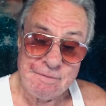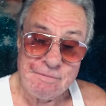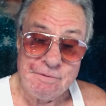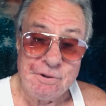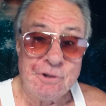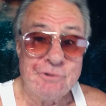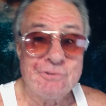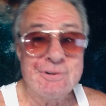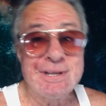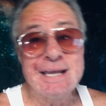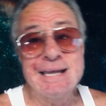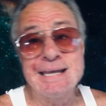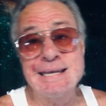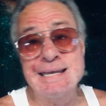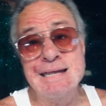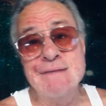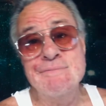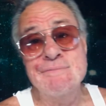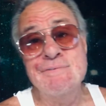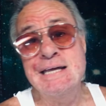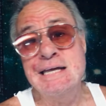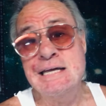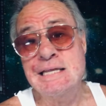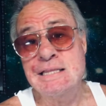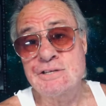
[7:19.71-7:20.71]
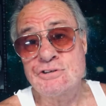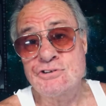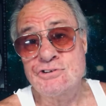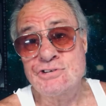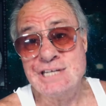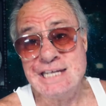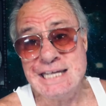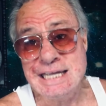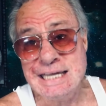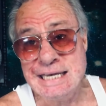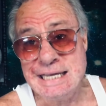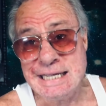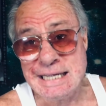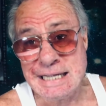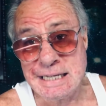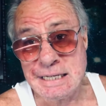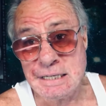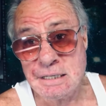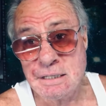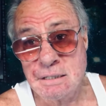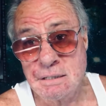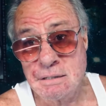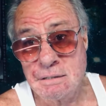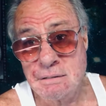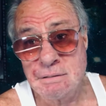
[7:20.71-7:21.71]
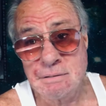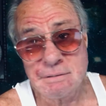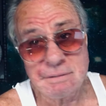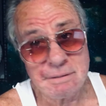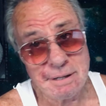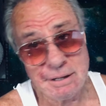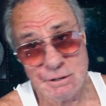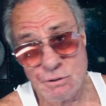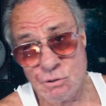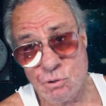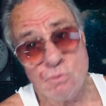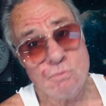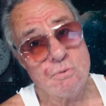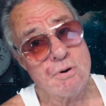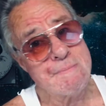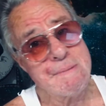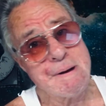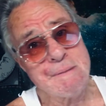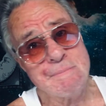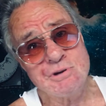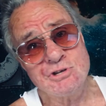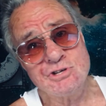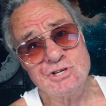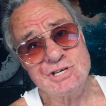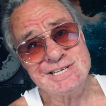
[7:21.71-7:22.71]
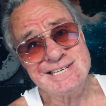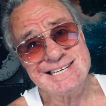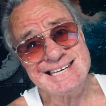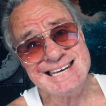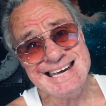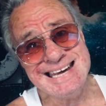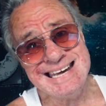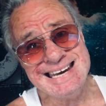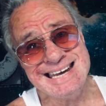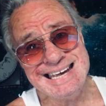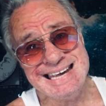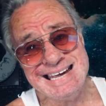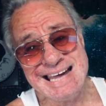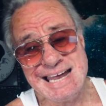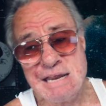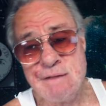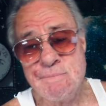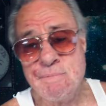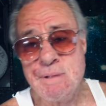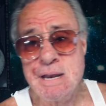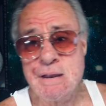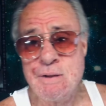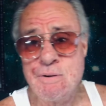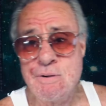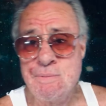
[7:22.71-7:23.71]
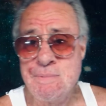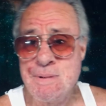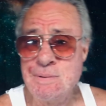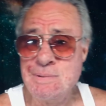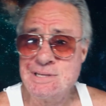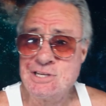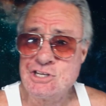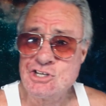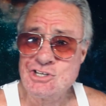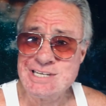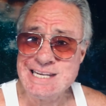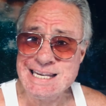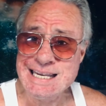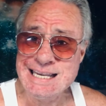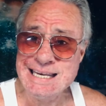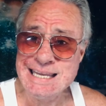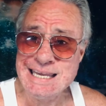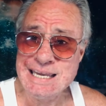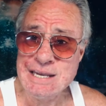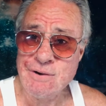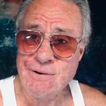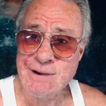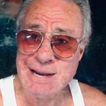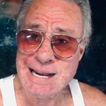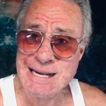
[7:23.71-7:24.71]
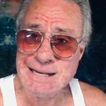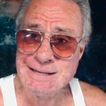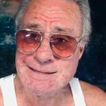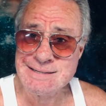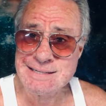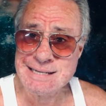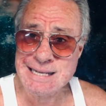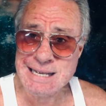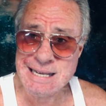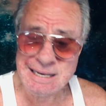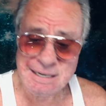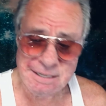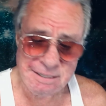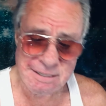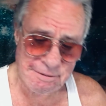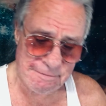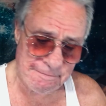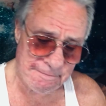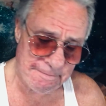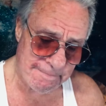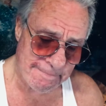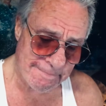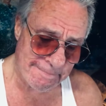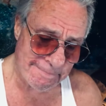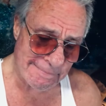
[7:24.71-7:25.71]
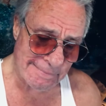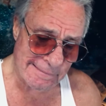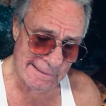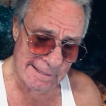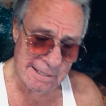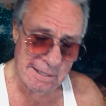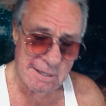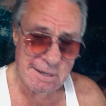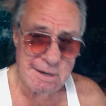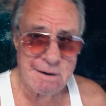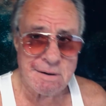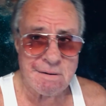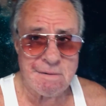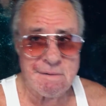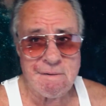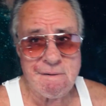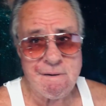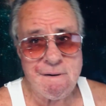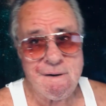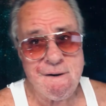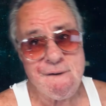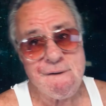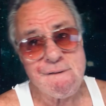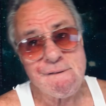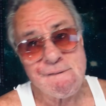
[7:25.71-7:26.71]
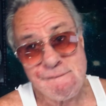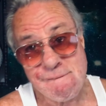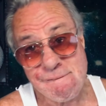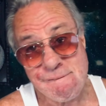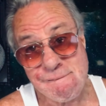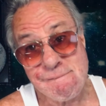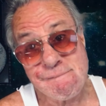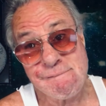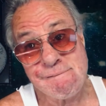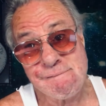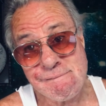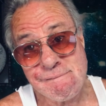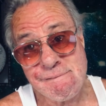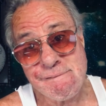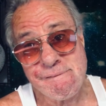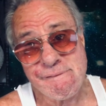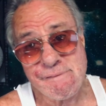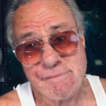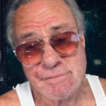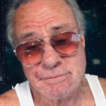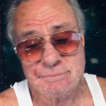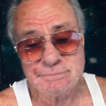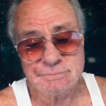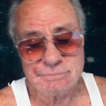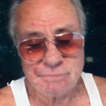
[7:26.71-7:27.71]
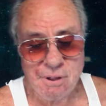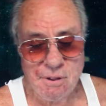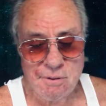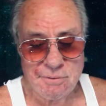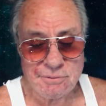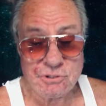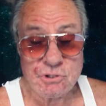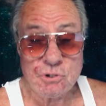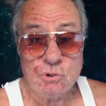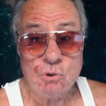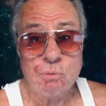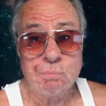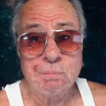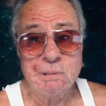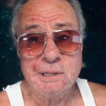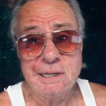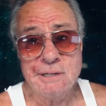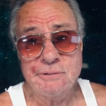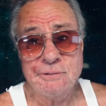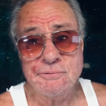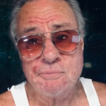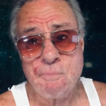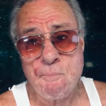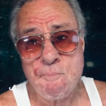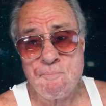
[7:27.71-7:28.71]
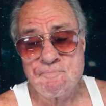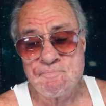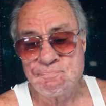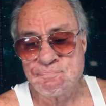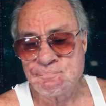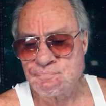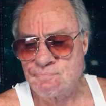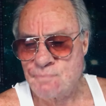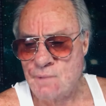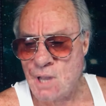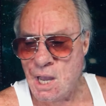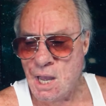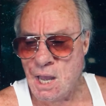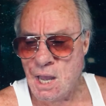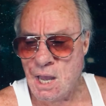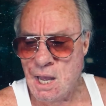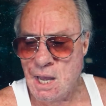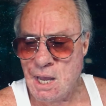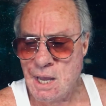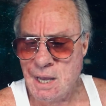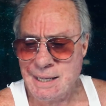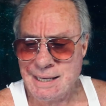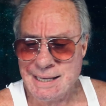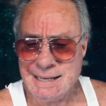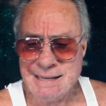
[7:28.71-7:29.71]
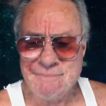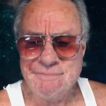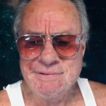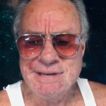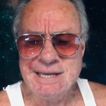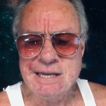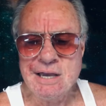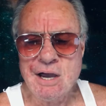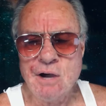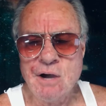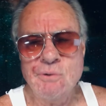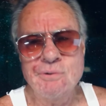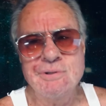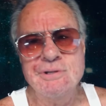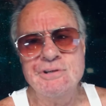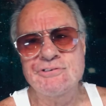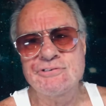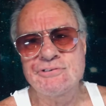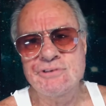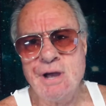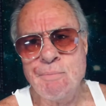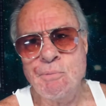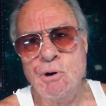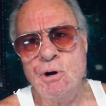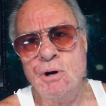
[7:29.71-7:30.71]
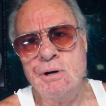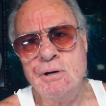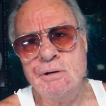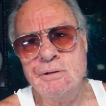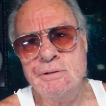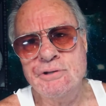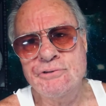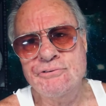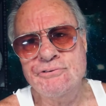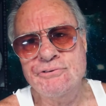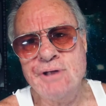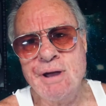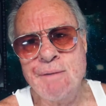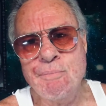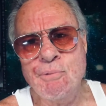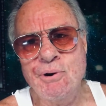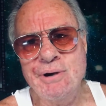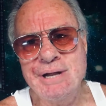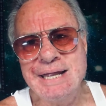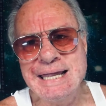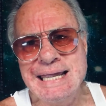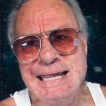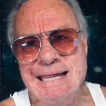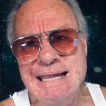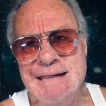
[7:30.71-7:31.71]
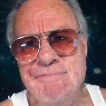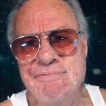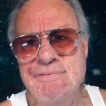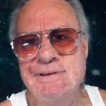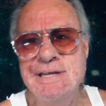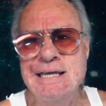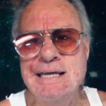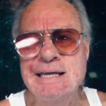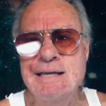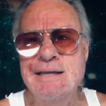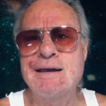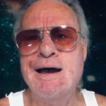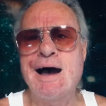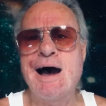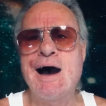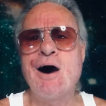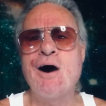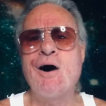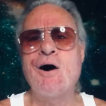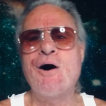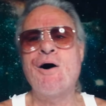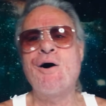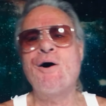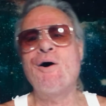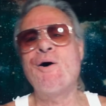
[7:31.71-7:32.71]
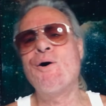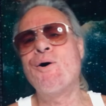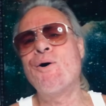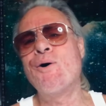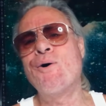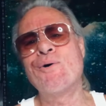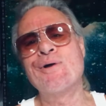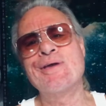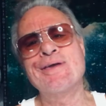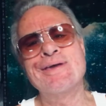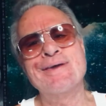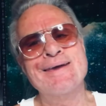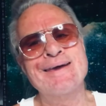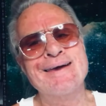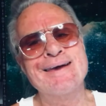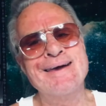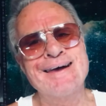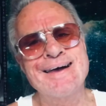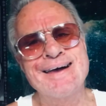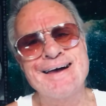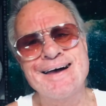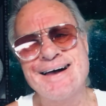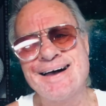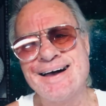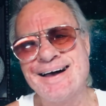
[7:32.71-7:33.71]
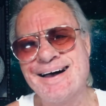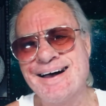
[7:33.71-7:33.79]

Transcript: feels like an evening at the C and E. Who remembers the C and E? Anybody remember the C and E Grandstand? Oh, it's a cool place. Uh, evening out in the summer. The summer evening. Oh yeah